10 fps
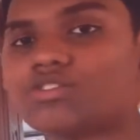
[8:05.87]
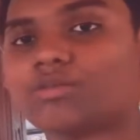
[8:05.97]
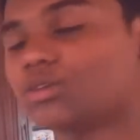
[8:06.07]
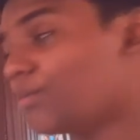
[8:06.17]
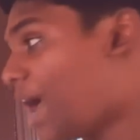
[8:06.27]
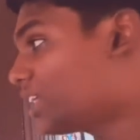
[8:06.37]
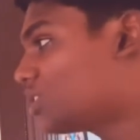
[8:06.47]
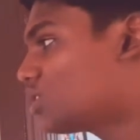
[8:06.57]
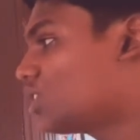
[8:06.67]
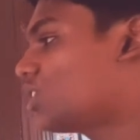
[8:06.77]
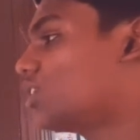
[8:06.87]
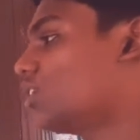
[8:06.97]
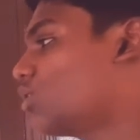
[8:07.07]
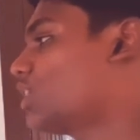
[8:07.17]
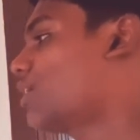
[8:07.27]
from the matchstick.
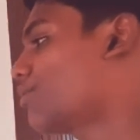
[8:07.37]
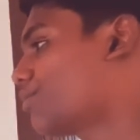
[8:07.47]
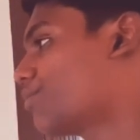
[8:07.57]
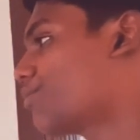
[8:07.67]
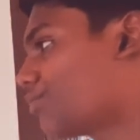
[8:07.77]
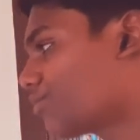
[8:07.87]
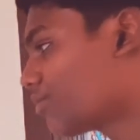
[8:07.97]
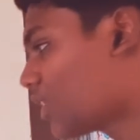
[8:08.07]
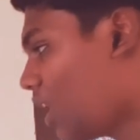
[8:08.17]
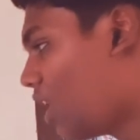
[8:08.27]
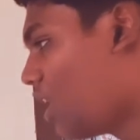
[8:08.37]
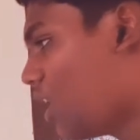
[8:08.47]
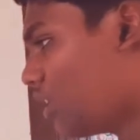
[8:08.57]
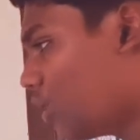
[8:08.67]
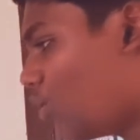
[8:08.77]
Okay.
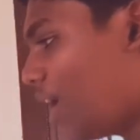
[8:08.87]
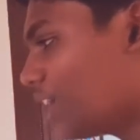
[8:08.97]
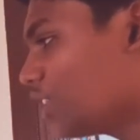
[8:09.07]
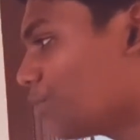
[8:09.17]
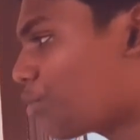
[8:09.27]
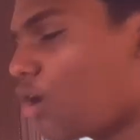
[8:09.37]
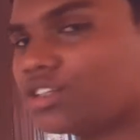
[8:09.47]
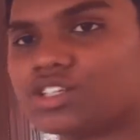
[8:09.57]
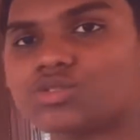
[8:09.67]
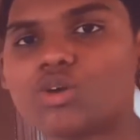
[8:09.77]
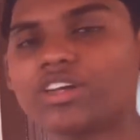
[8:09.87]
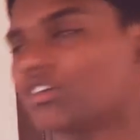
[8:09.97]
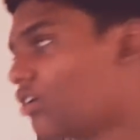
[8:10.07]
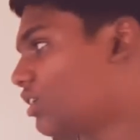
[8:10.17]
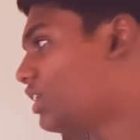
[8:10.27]
Now what is the process
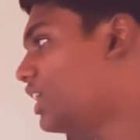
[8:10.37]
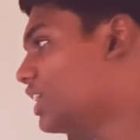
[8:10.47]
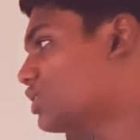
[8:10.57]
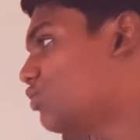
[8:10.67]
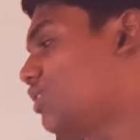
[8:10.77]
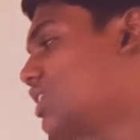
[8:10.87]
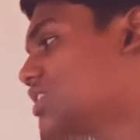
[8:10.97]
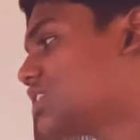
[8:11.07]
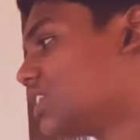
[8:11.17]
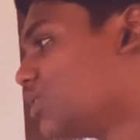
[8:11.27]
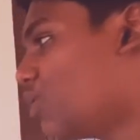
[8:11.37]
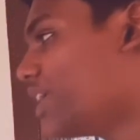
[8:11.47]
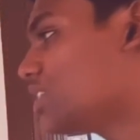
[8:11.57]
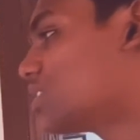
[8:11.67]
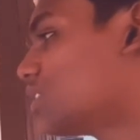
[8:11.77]
going on? Let us once
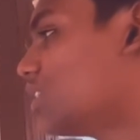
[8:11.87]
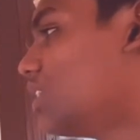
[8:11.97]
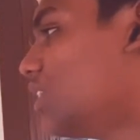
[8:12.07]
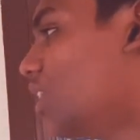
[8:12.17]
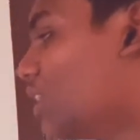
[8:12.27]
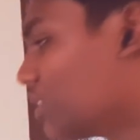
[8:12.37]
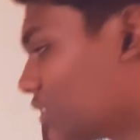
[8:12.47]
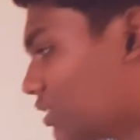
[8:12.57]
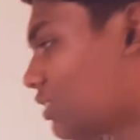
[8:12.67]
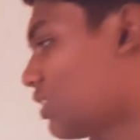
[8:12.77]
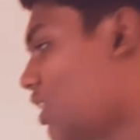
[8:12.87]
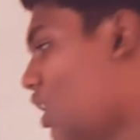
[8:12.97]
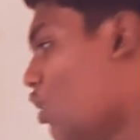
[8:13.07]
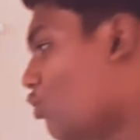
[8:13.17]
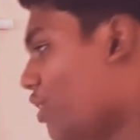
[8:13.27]
revise.
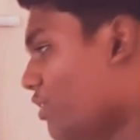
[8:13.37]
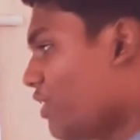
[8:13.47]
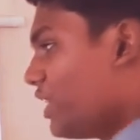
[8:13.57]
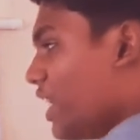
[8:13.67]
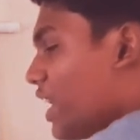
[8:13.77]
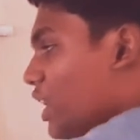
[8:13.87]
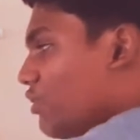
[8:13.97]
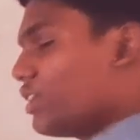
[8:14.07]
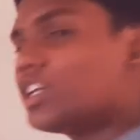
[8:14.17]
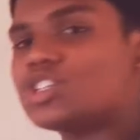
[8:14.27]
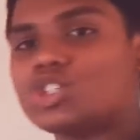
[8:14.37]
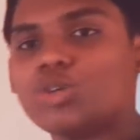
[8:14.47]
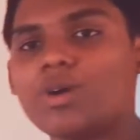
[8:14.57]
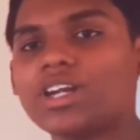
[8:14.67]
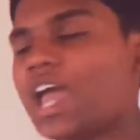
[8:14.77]
When we taken one test
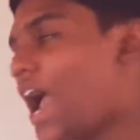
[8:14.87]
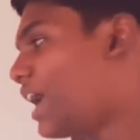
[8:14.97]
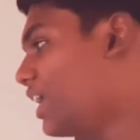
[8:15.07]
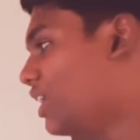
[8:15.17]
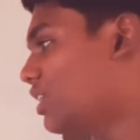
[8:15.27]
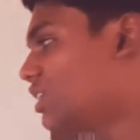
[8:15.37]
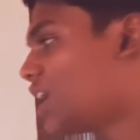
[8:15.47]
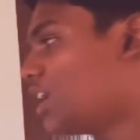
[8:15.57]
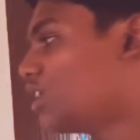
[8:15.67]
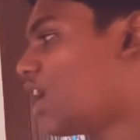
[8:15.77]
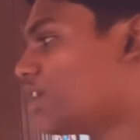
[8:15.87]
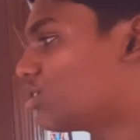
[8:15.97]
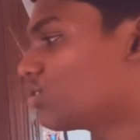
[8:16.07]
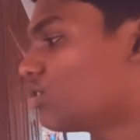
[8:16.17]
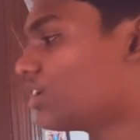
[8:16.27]
tube and added dilute
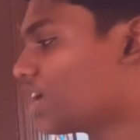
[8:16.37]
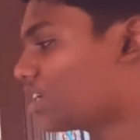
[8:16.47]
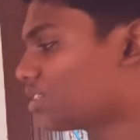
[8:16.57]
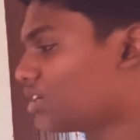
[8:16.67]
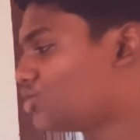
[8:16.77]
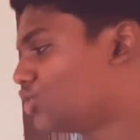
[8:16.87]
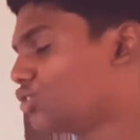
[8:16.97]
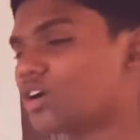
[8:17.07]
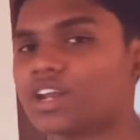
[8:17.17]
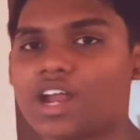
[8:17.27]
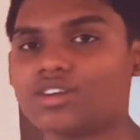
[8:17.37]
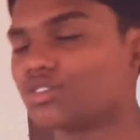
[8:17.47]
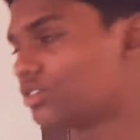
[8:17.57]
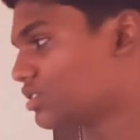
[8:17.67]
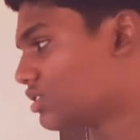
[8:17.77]
hydrochloric acid and zinc
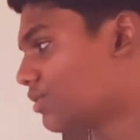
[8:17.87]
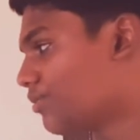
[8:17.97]
granules,